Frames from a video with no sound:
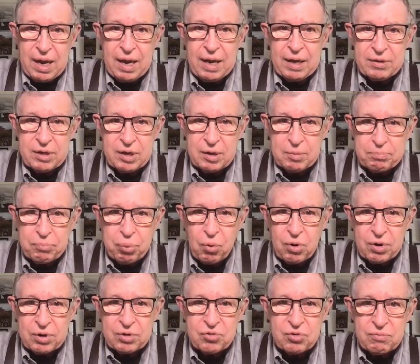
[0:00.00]
Yeah. And the
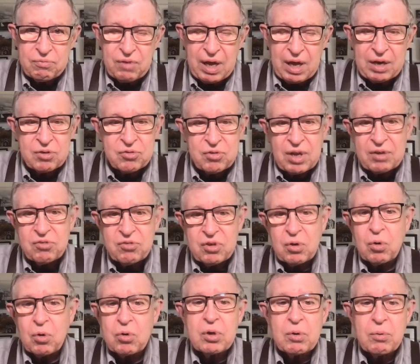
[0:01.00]
importance of that is that's
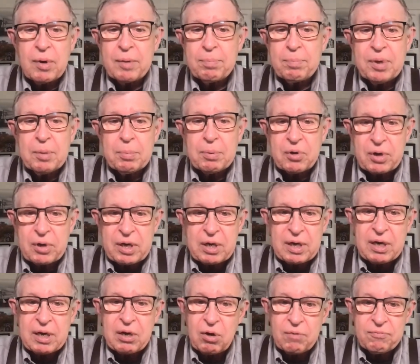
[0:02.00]
the only way people are going
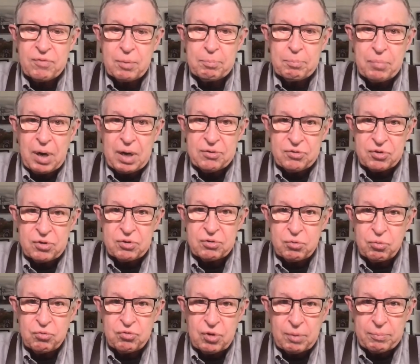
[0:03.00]
to get off their butts and
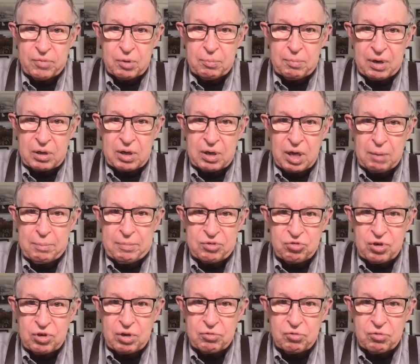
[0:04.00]
do something about climate
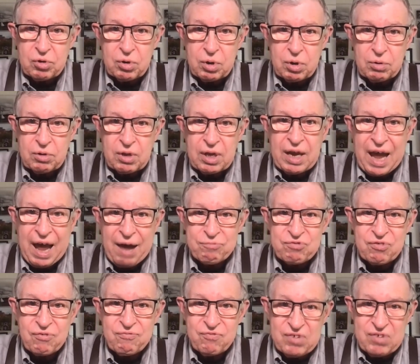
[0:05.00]
change. They have
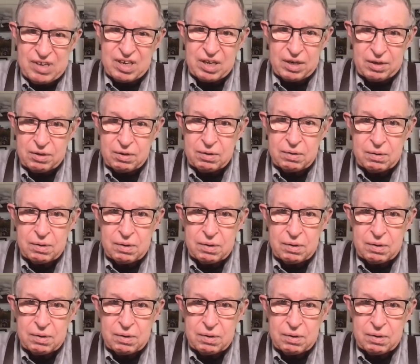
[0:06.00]
to feel it.